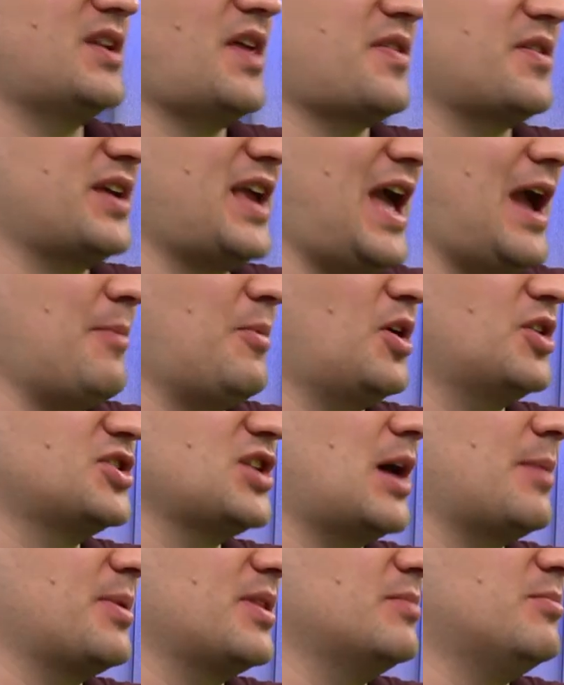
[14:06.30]
another camera on
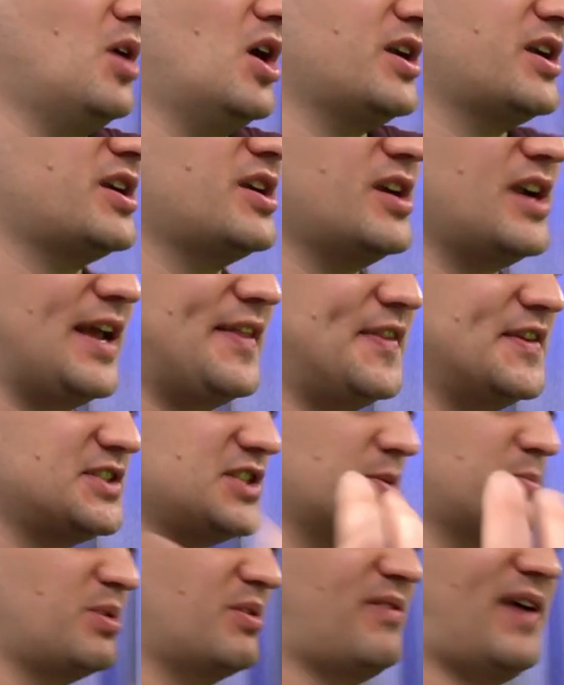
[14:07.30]
top of the monitor and this
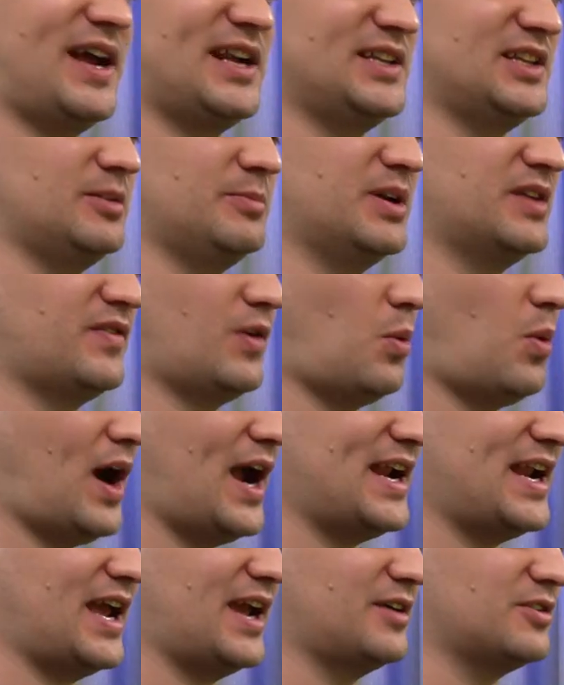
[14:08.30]
could provide a little bit of a
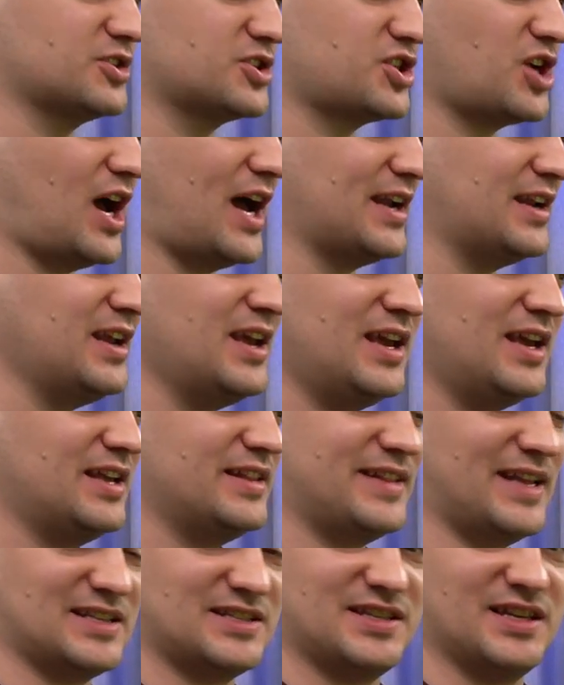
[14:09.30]
wide angle shot.
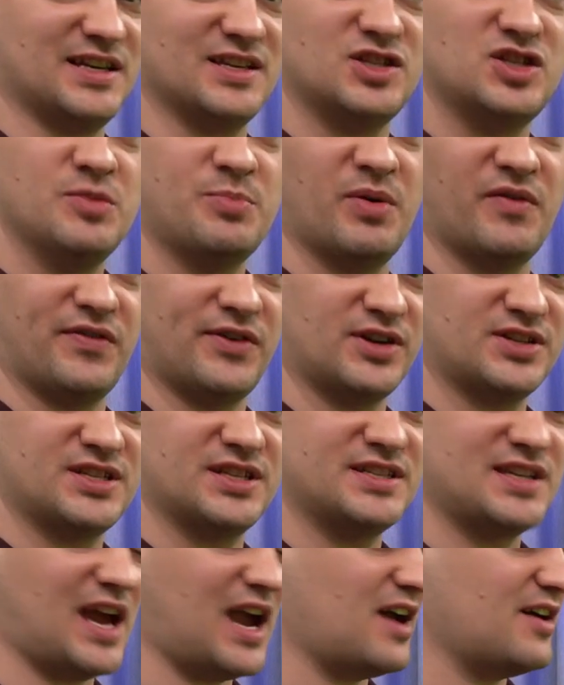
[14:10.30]
That's uh, super
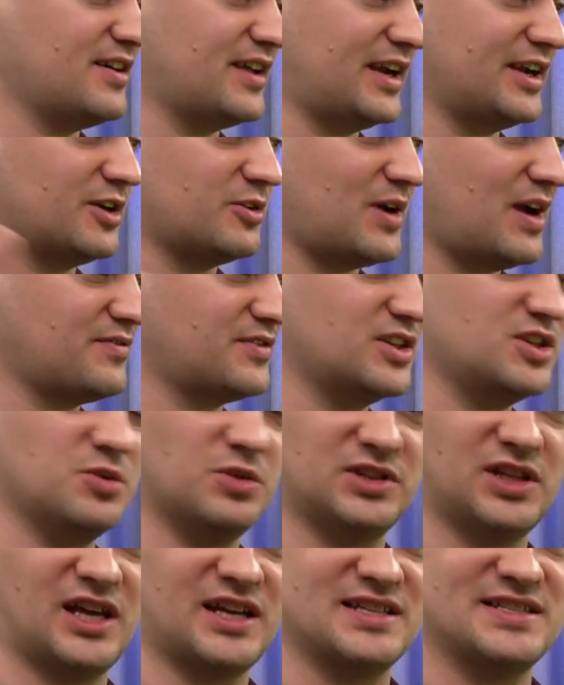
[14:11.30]
versatile and I don't have to
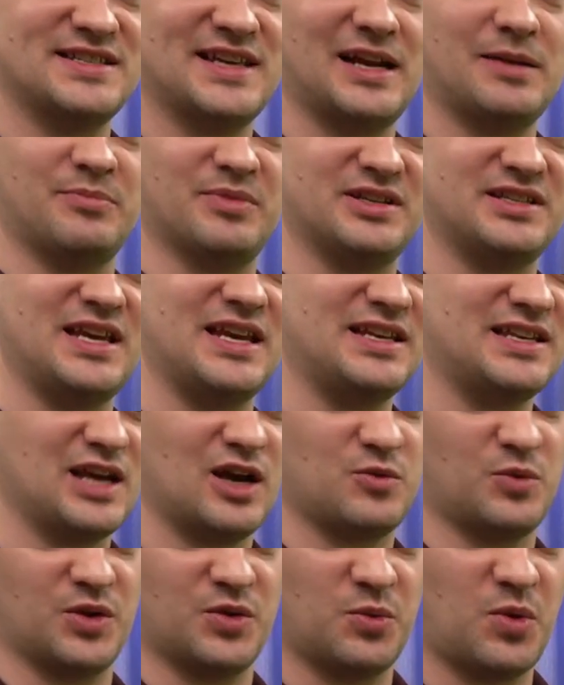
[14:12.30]
do a lot of setup and
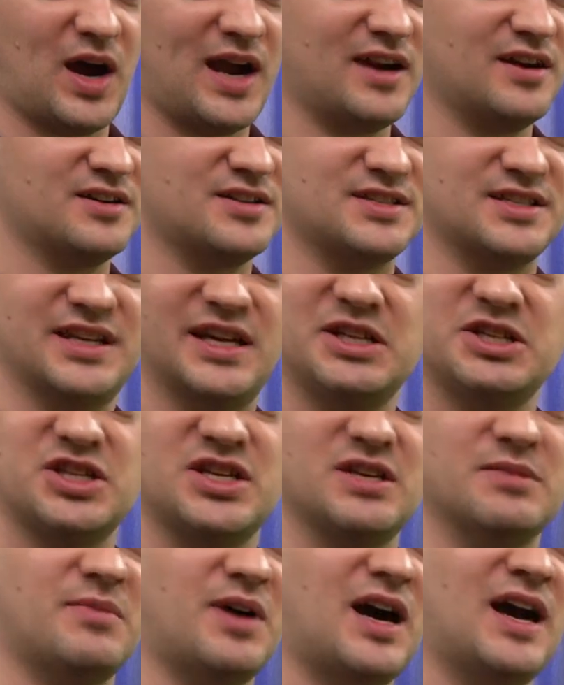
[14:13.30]
takedown with wires and
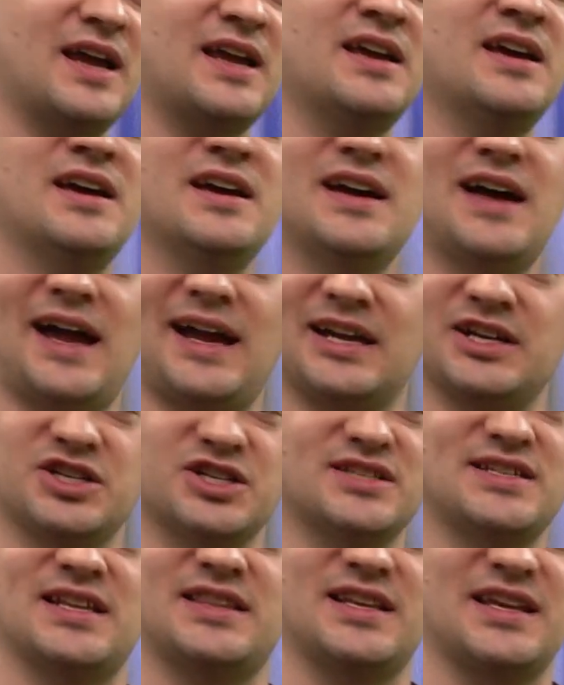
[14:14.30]
HDMI. I could
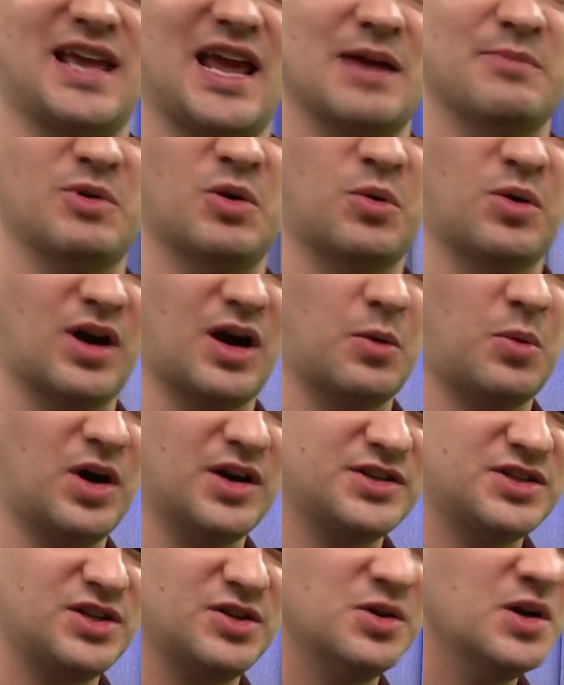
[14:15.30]
just set the camera where I
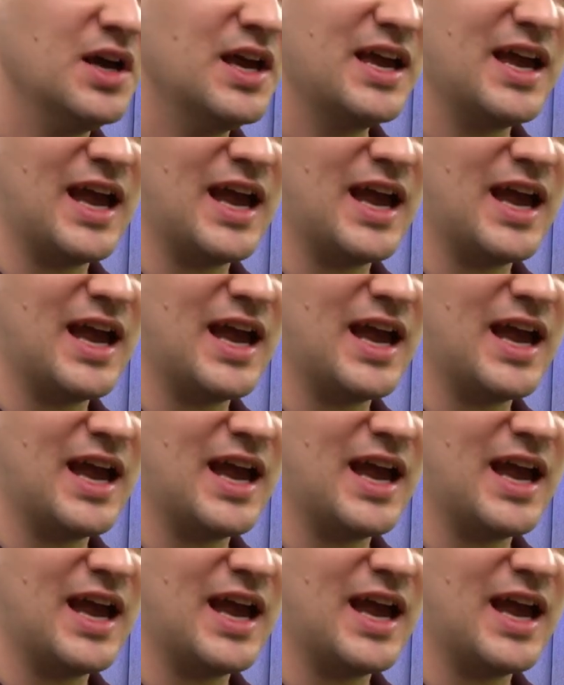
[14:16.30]
want to